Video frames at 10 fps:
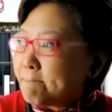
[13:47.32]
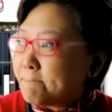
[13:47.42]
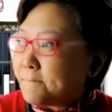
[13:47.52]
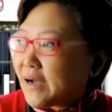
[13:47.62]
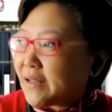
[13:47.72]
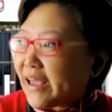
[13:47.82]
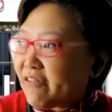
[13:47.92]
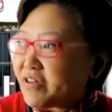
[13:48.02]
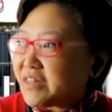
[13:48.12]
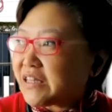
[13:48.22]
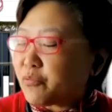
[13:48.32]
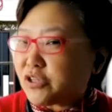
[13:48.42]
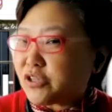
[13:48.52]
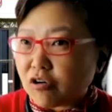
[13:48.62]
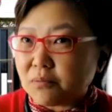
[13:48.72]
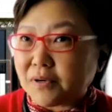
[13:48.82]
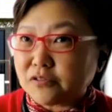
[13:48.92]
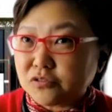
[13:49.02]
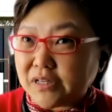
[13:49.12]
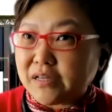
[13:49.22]
but everything that we talk about
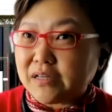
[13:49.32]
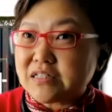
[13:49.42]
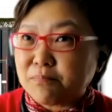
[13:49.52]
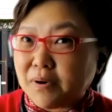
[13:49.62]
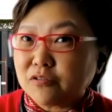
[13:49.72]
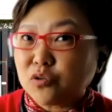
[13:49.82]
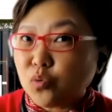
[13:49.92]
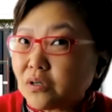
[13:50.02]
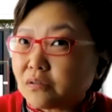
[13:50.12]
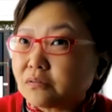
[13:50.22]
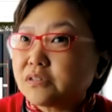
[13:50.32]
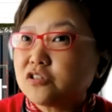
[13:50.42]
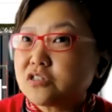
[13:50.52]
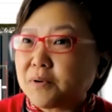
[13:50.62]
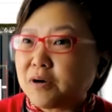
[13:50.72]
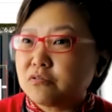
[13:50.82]
today is about the world. It's about